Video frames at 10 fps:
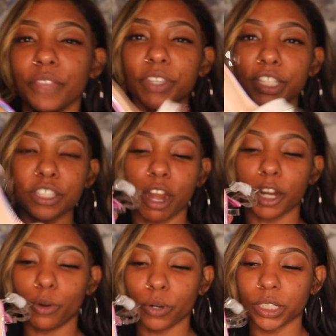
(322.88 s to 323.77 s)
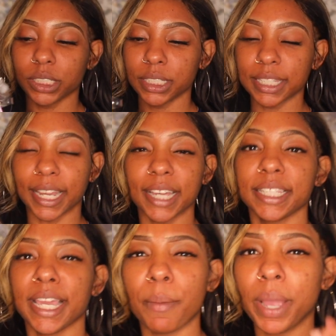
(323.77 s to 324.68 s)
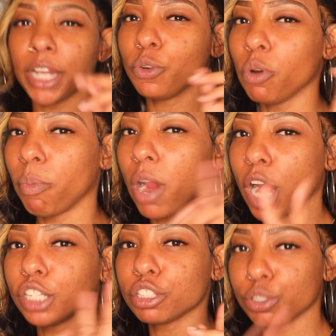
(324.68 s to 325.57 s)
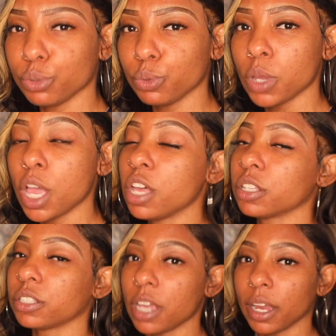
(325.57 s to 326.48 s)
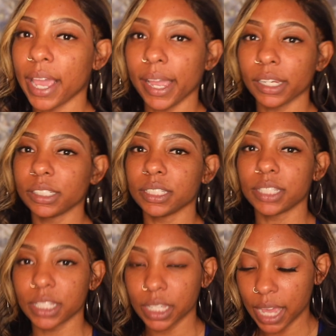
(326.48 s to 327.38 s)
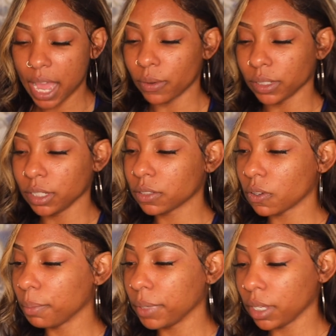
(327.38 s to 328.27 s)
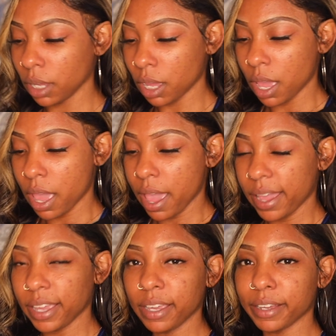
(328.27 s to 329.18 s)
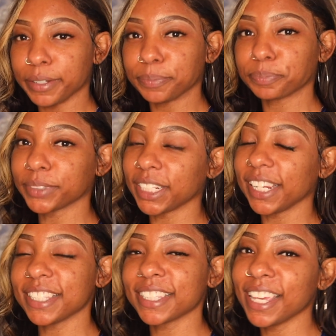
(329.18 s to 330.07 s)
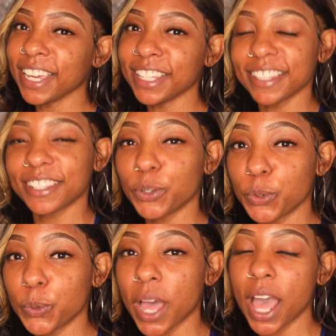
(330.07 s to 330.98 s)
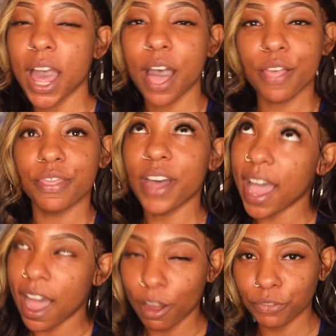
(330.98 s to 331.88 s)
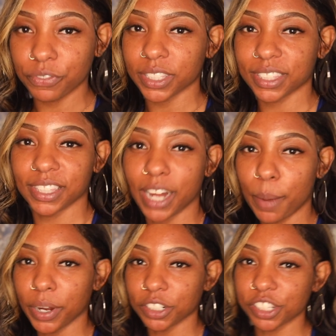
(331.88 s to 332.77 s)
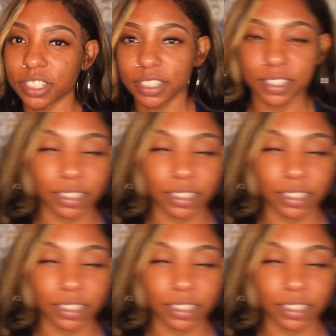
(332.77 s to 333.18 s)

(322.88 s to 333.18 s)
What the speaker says: These are gorgeous. Like I said, I might do a part 2 so y'all can actually see how it looks on me. And yeah, let's get into the outfits that I purchased.